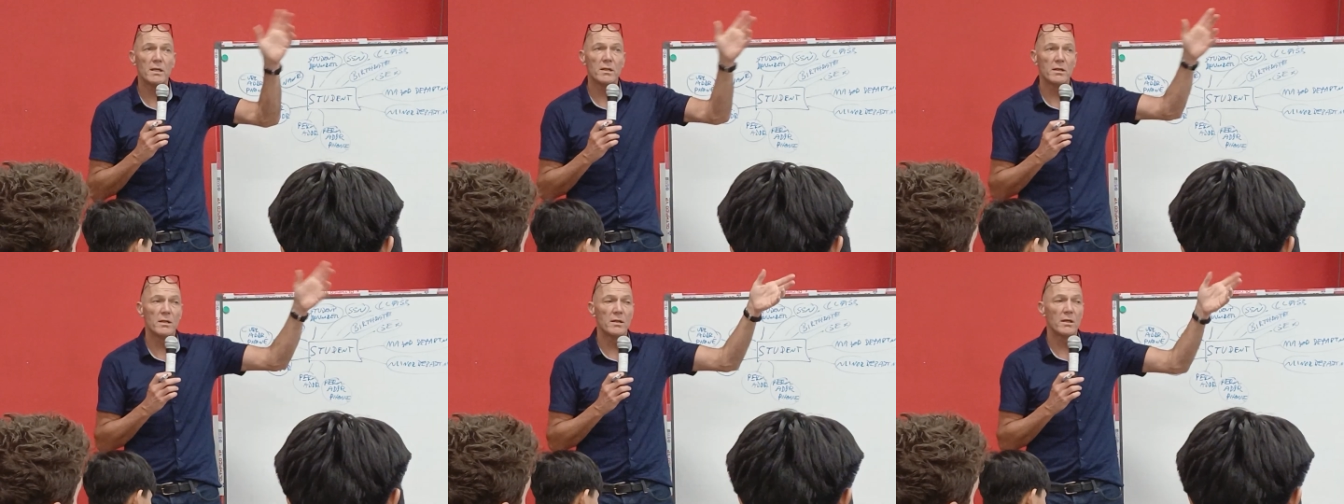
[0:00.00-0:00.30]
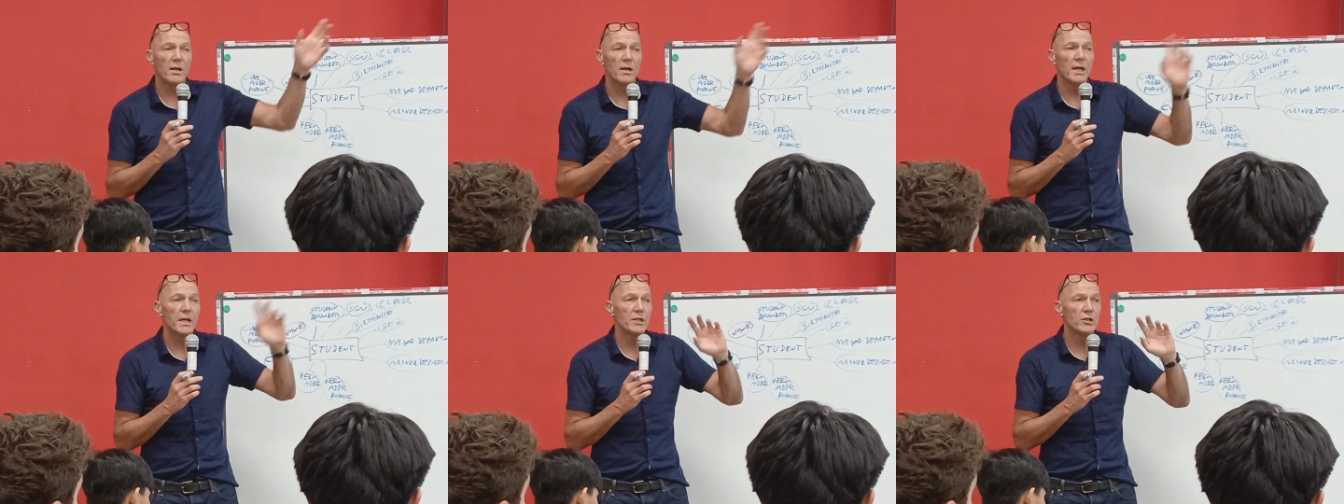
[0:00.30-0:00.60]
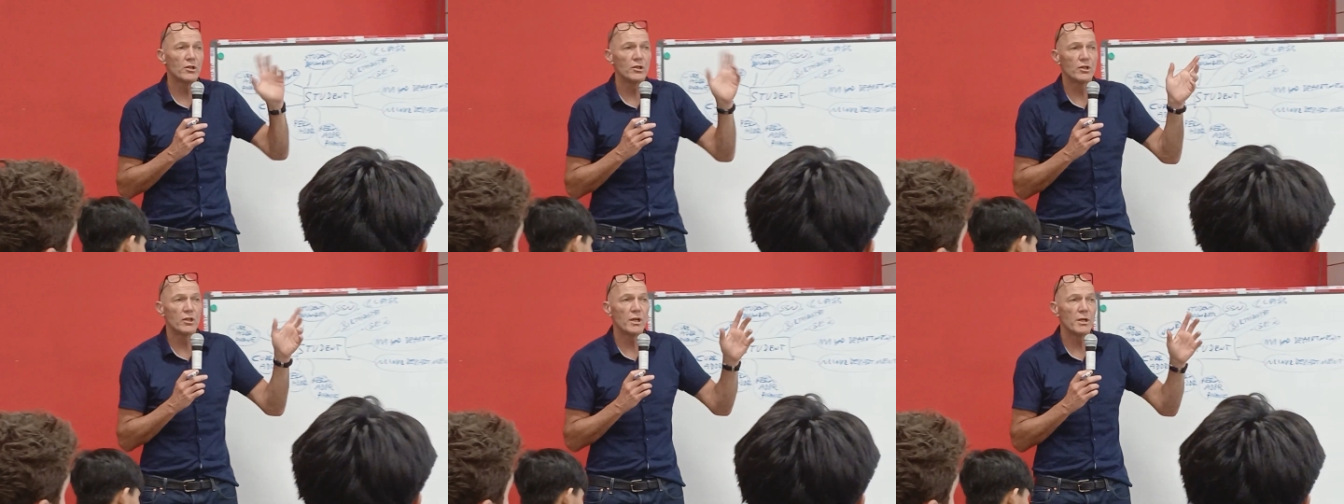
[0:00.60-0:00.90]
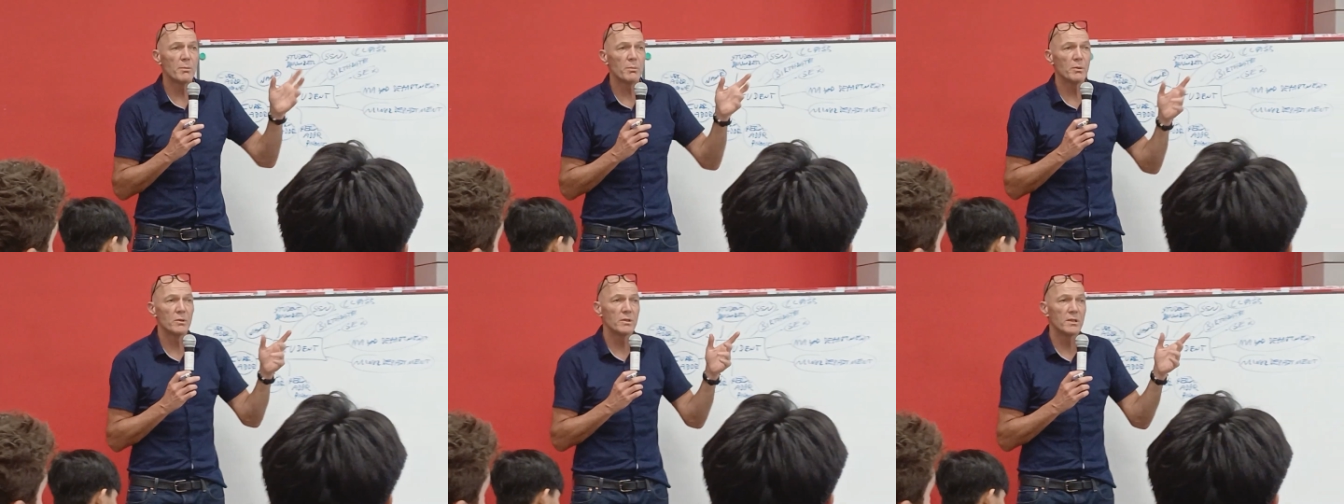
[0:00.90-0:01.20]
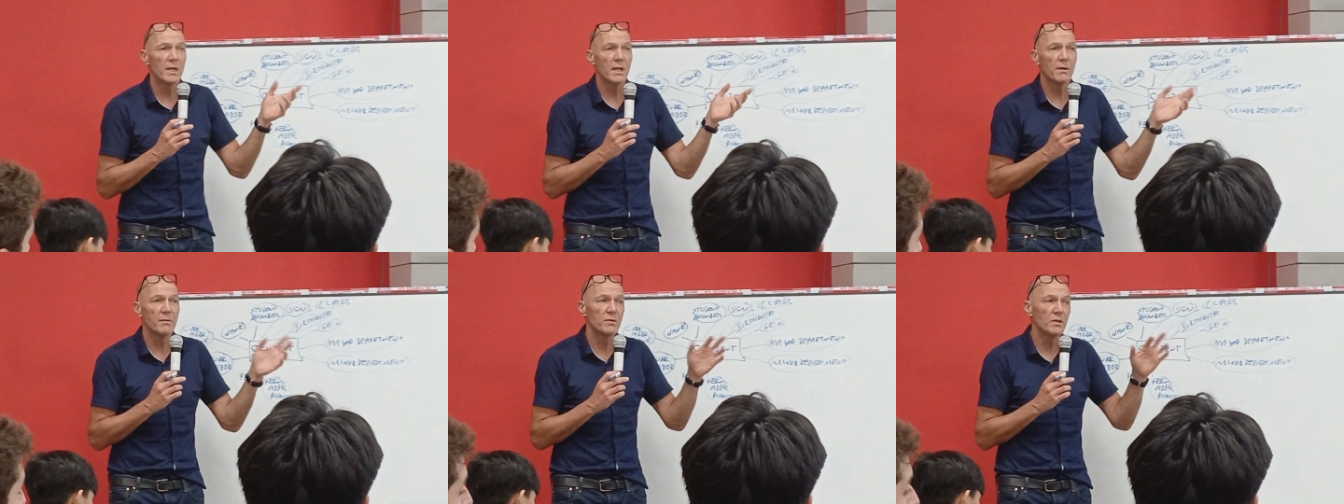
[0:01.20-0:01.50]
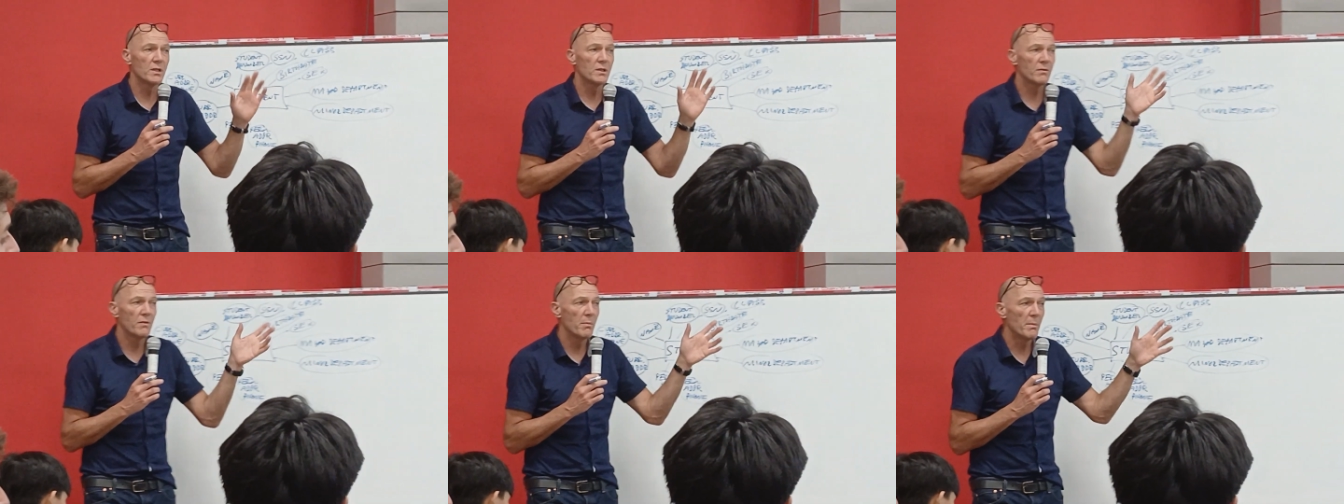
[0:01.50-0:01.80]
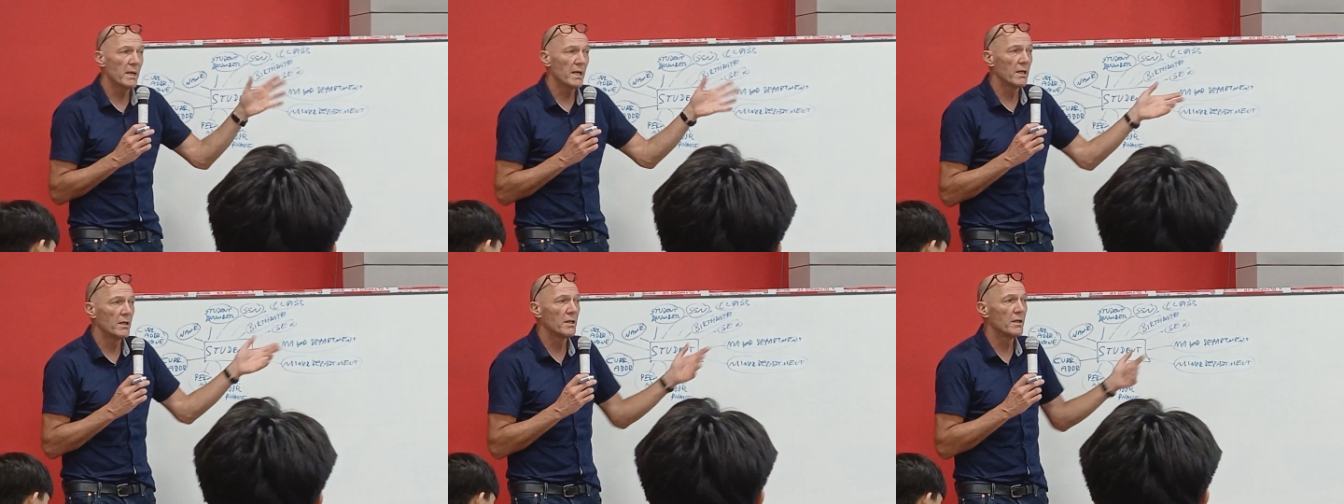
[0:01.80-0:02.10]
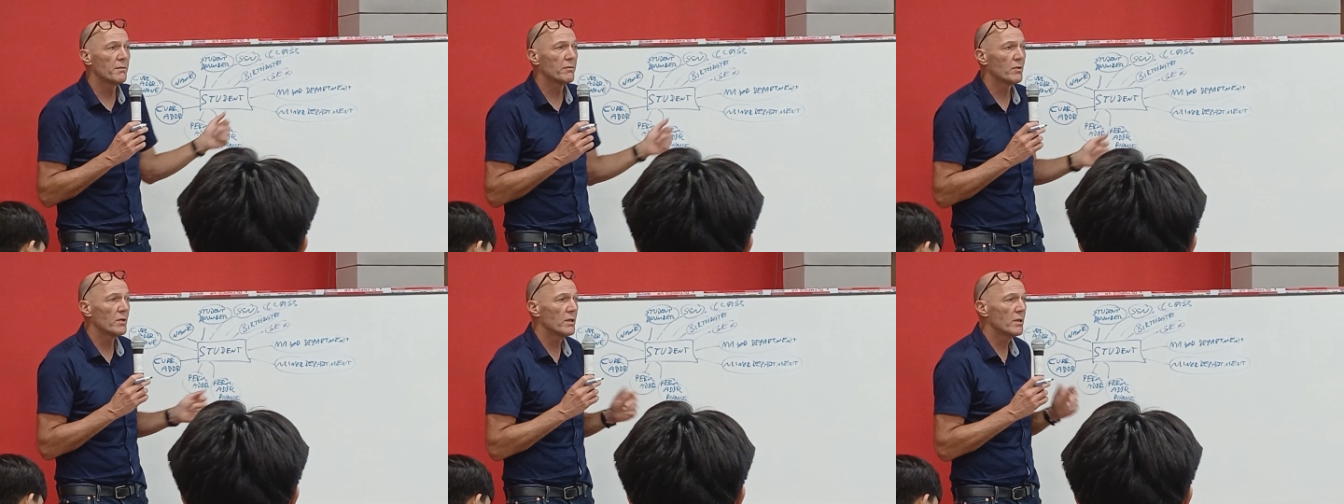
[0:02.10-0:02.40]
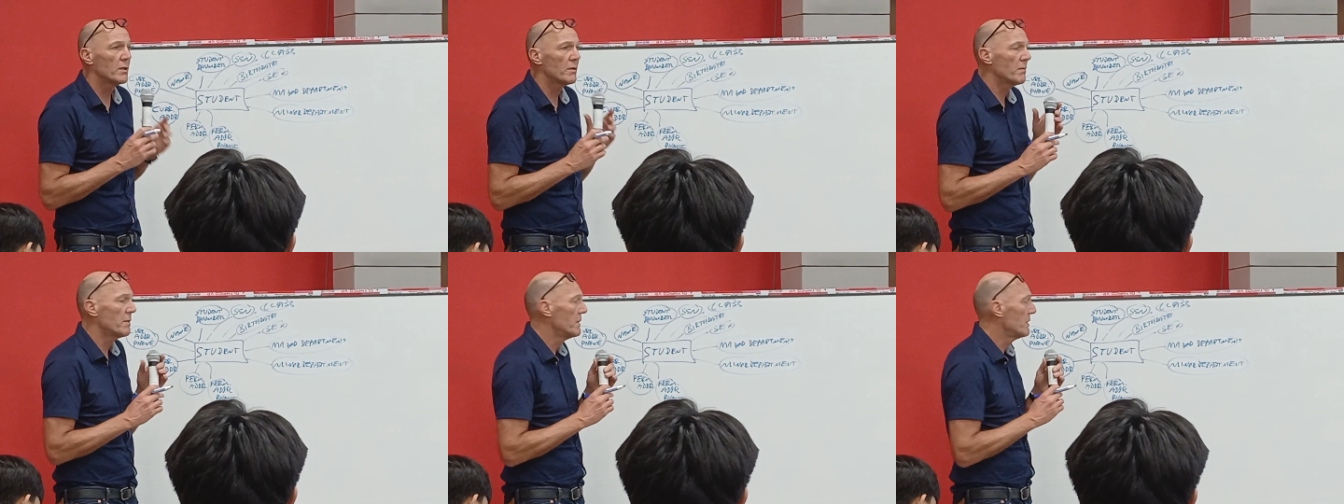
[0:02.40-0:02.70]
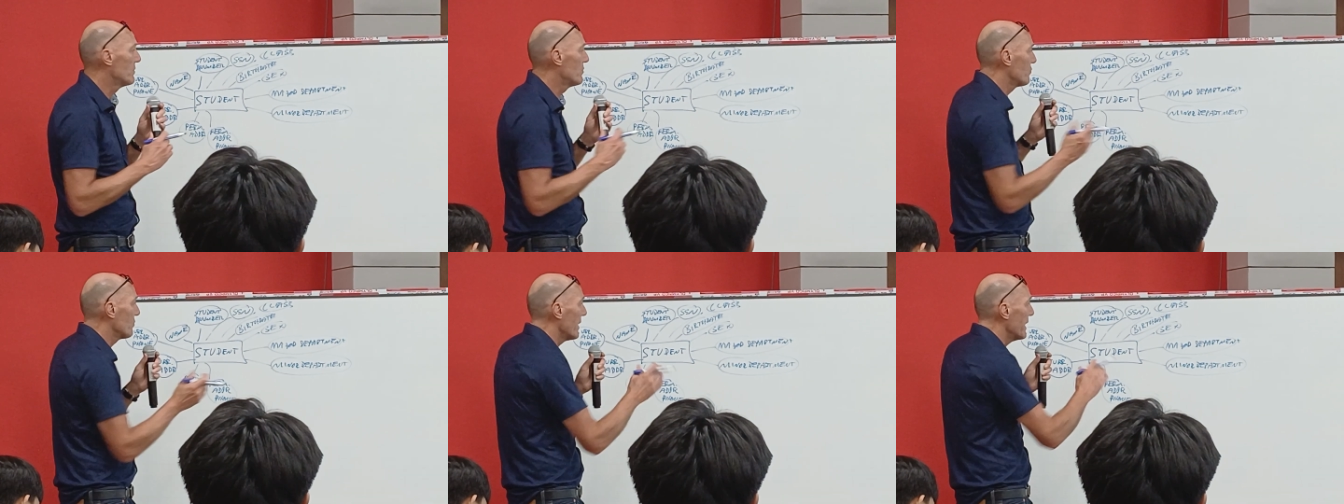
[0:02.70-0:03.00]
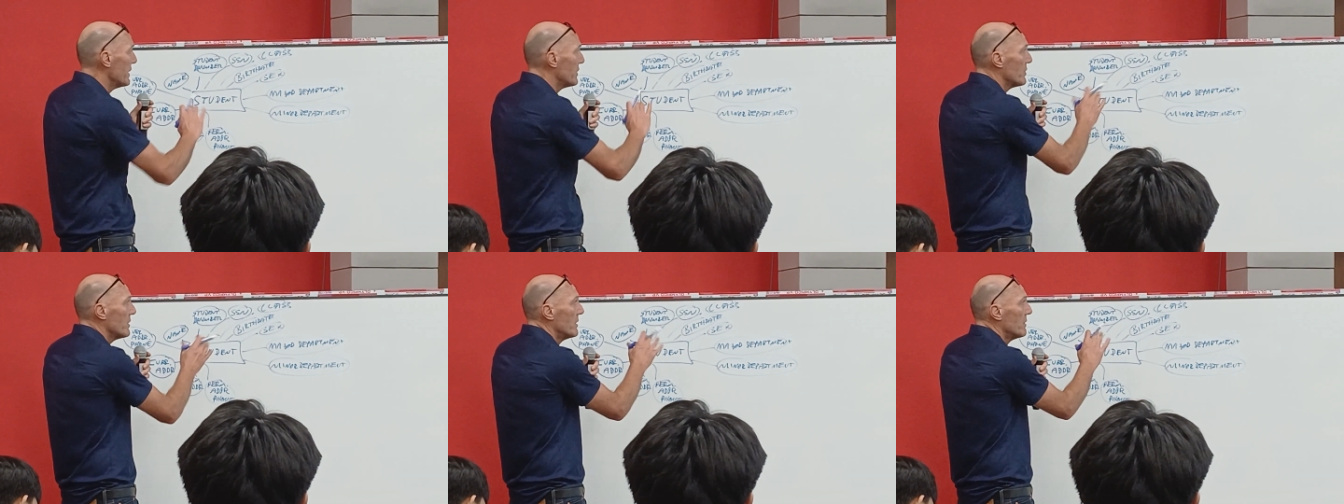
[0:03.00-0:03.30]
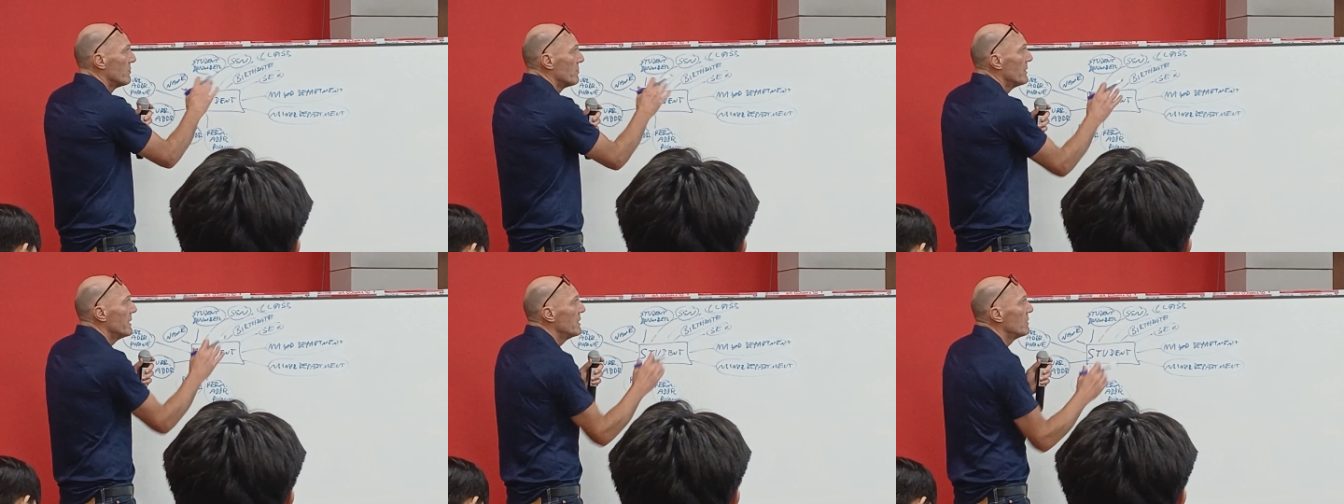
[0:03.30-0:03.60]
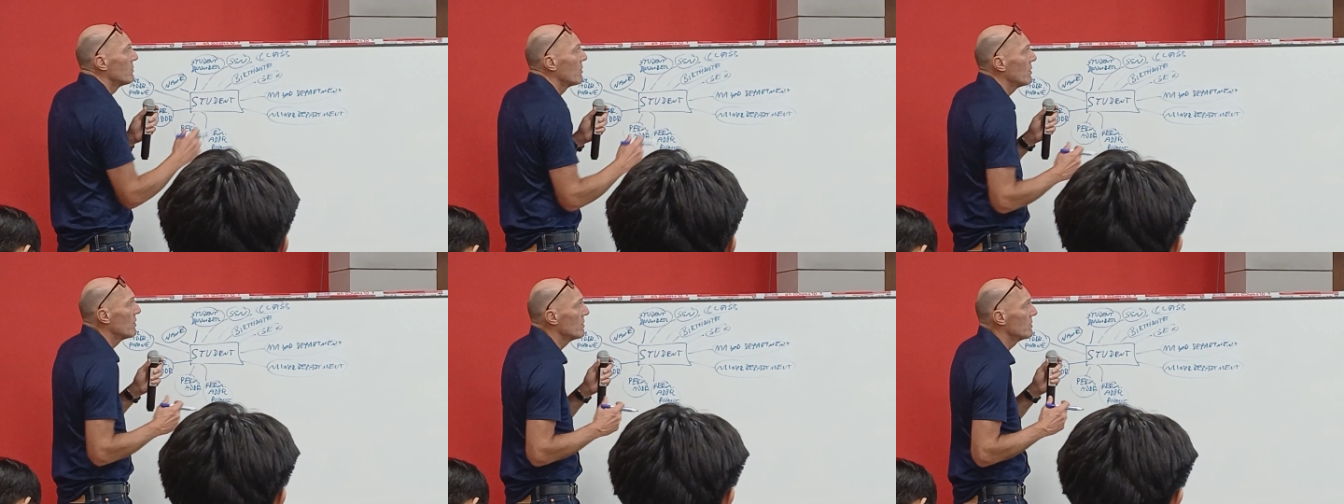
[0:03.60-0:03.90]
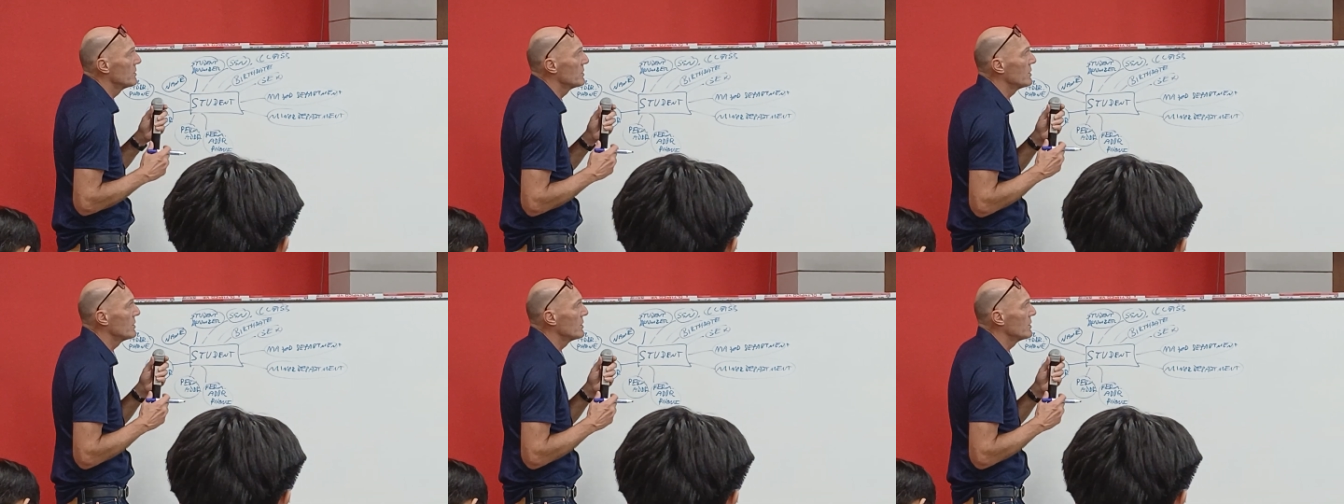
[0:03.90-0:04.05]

it in a relationship, instead of this, we make it different, we scratch and redraw and